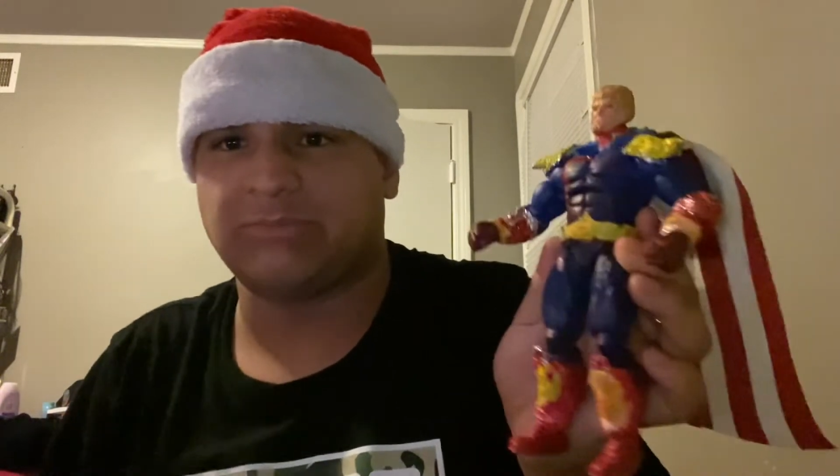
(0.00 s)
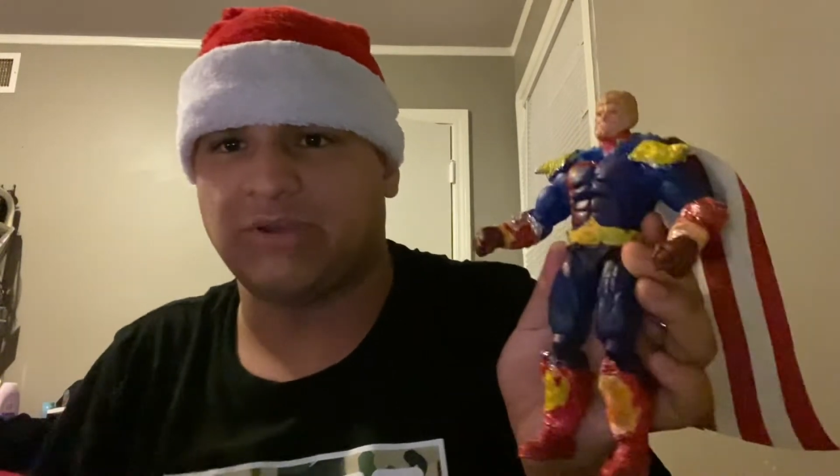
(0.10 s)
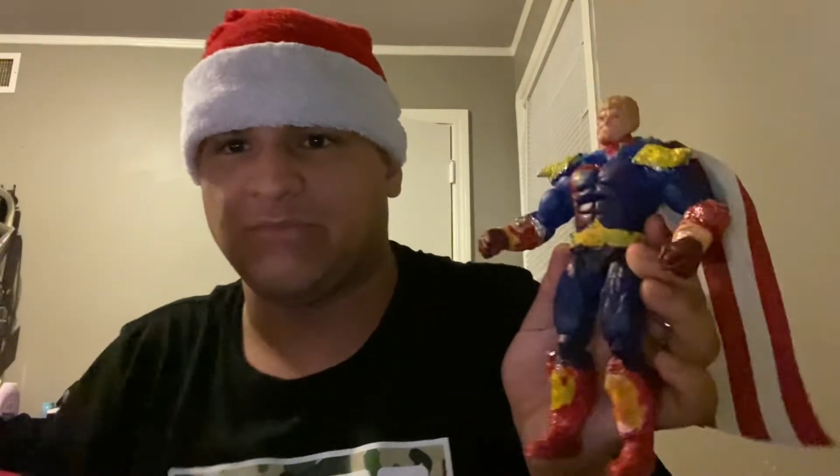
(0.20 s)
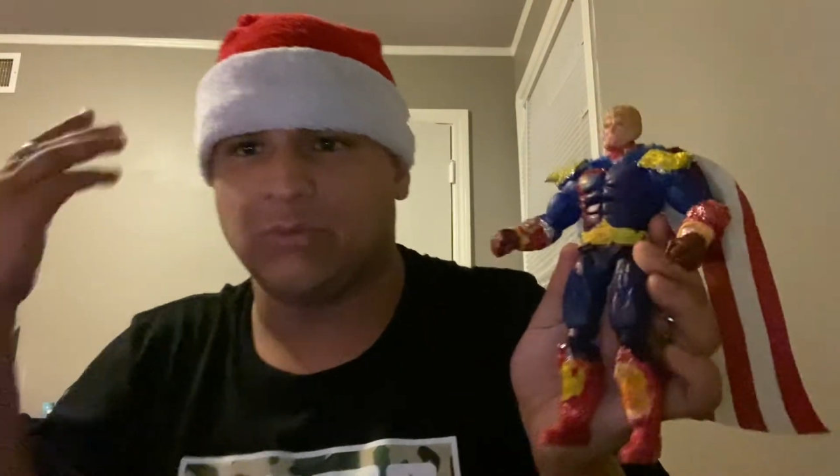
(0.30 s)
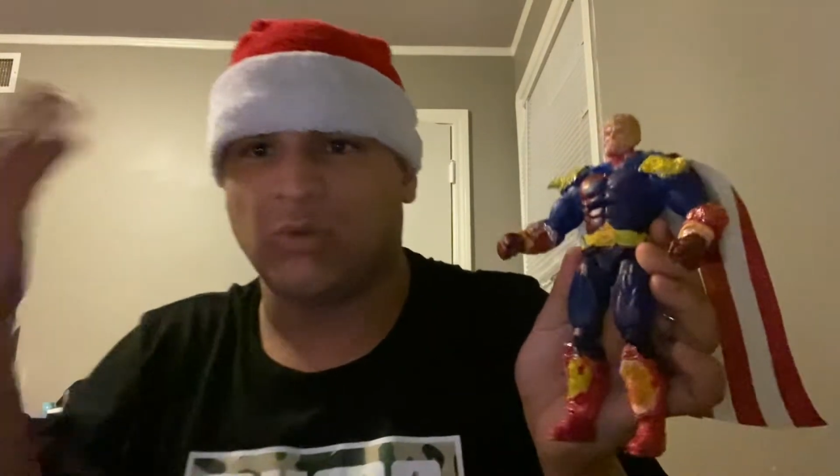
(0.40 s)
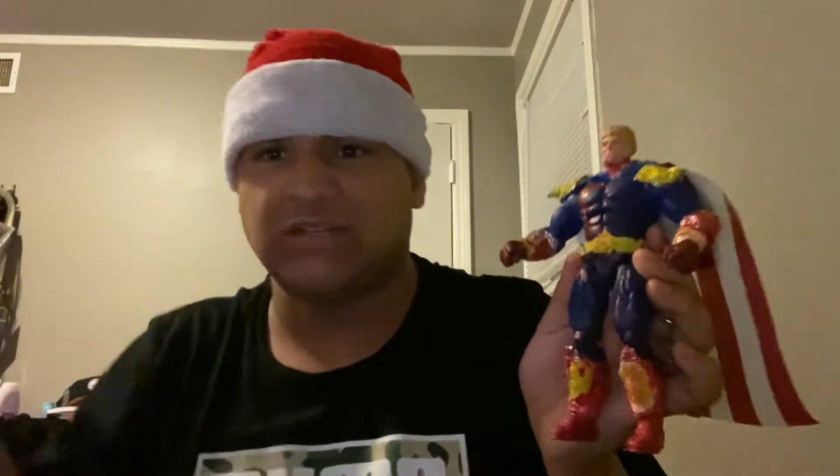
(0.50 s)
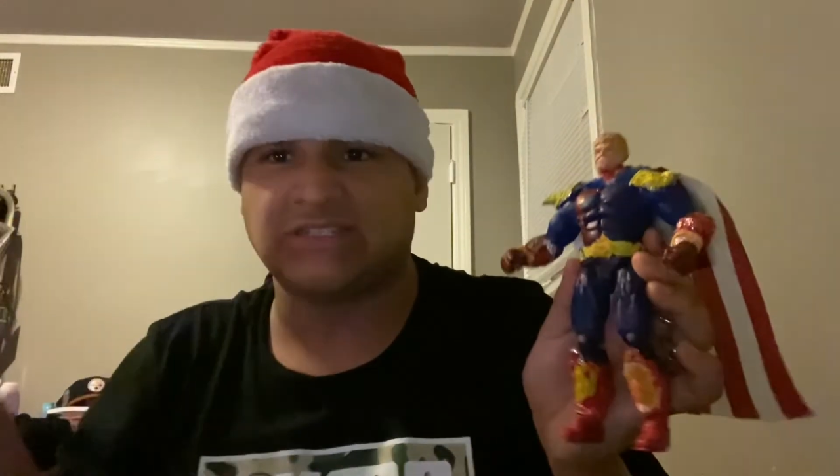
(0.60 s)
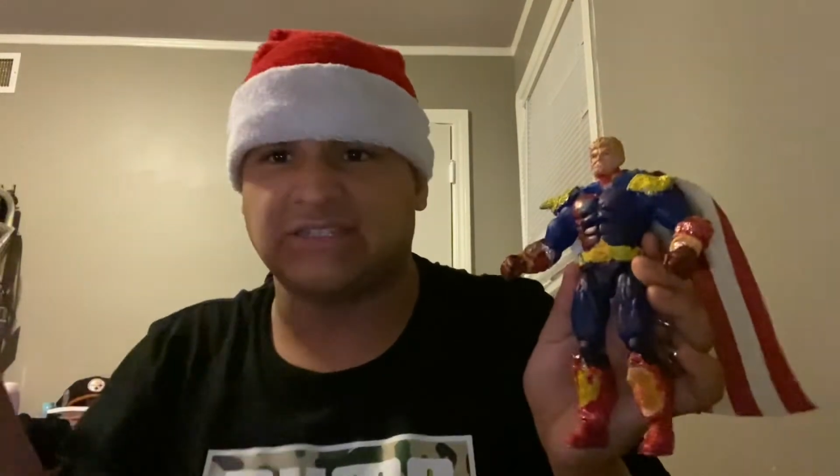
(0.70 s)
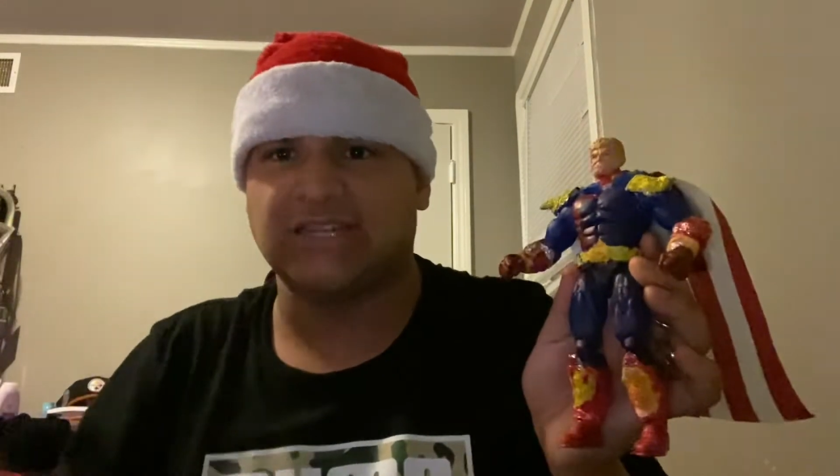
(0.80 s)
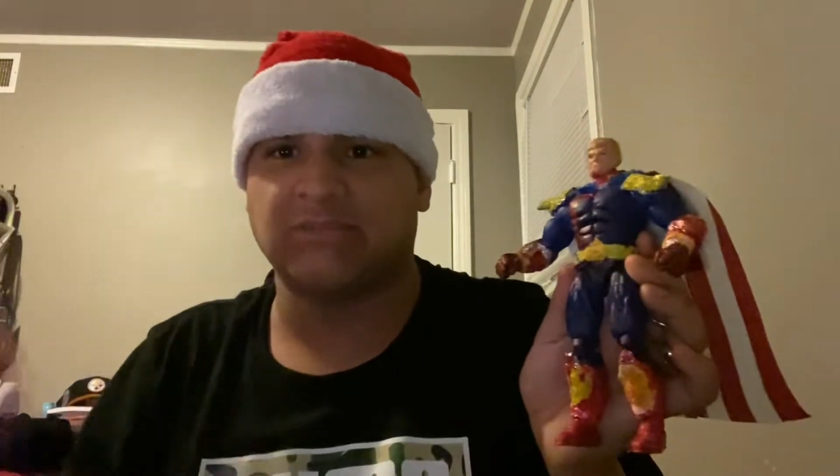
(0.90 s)
but if you watch
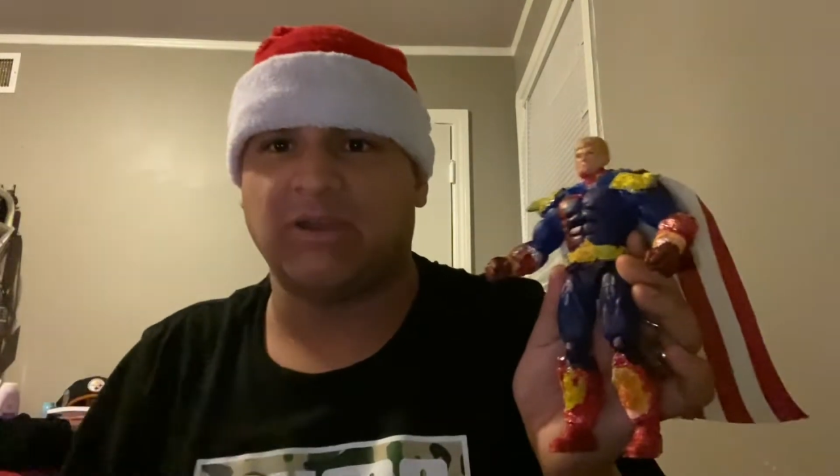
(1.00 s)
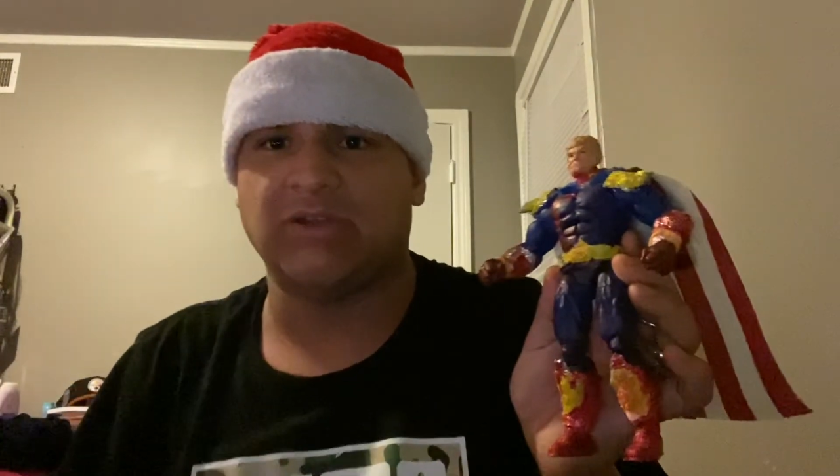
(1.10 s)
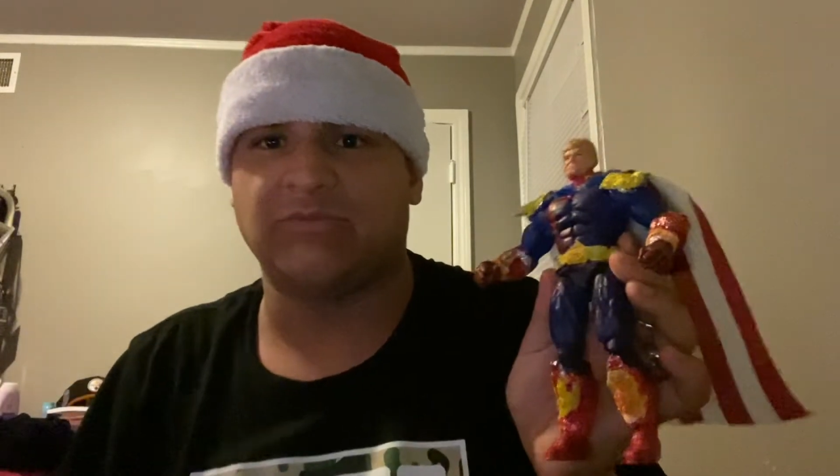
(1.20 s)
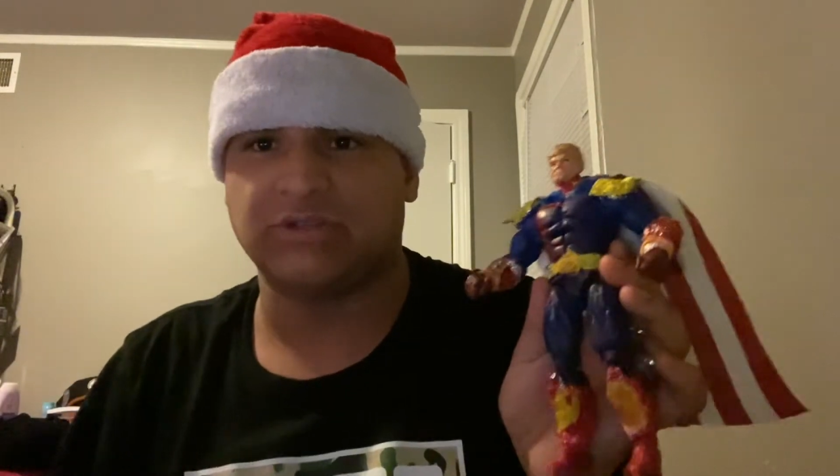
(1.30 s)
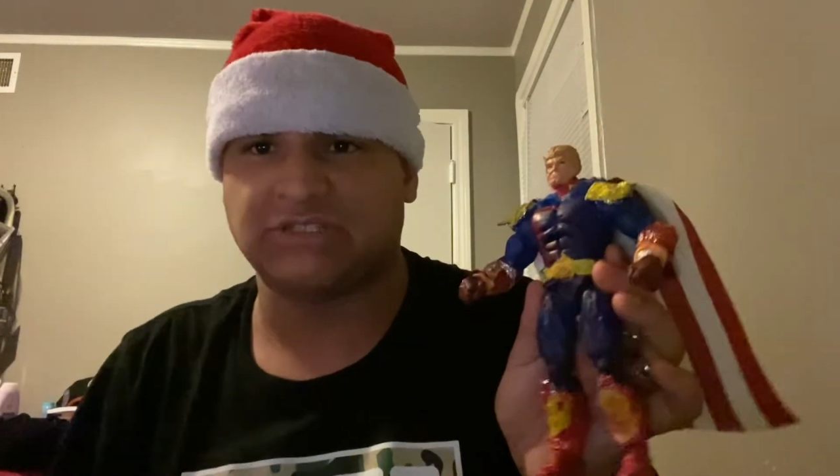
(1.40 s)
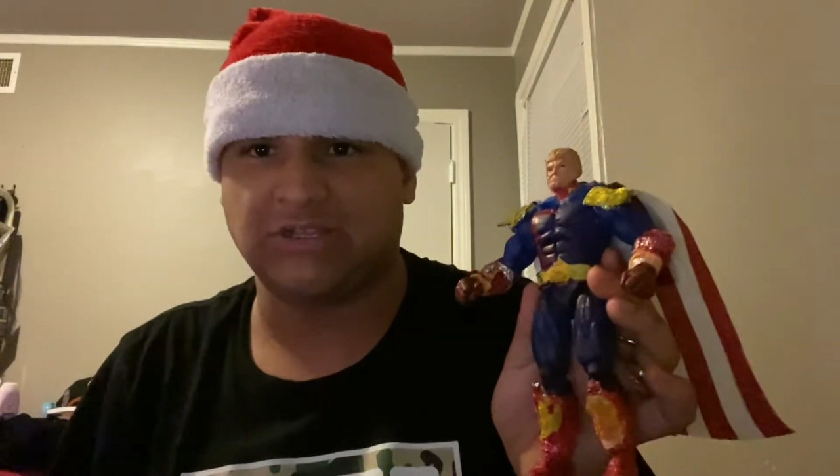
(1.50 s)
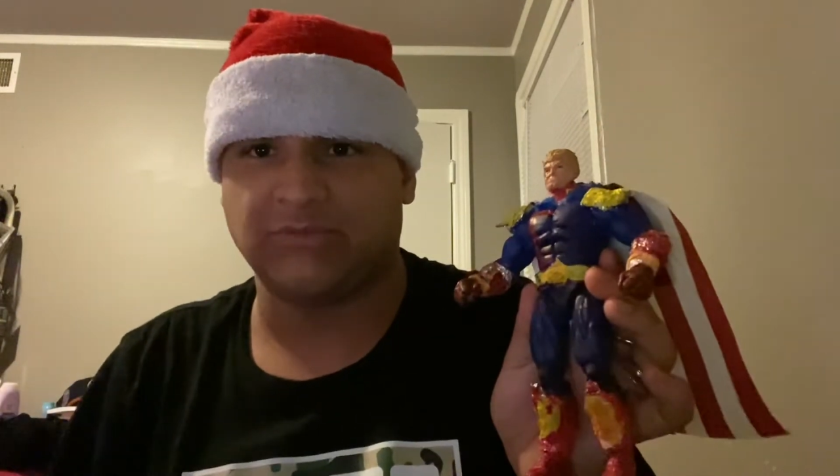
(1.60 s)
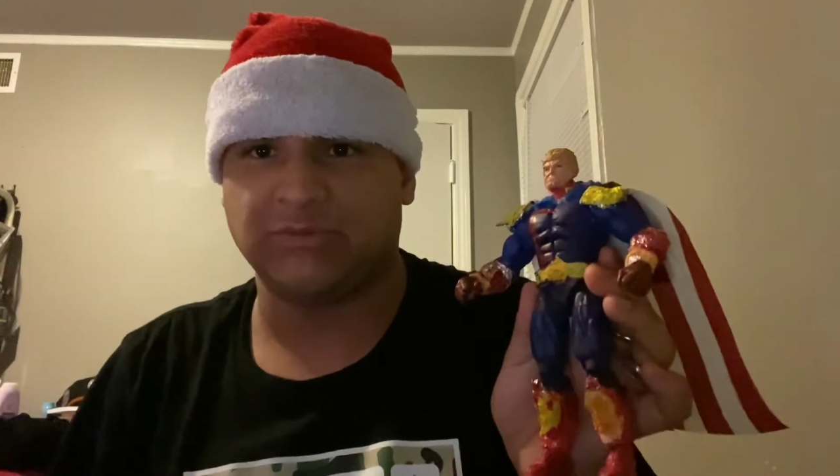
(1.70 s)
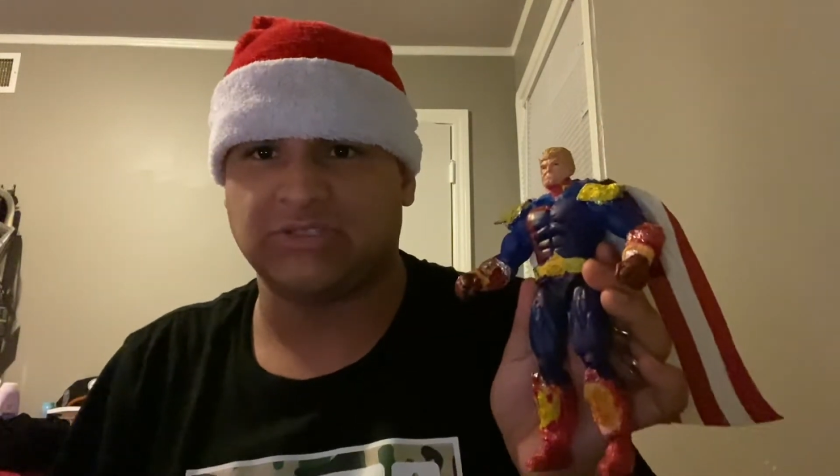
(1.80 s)
the Death Battle for yourself,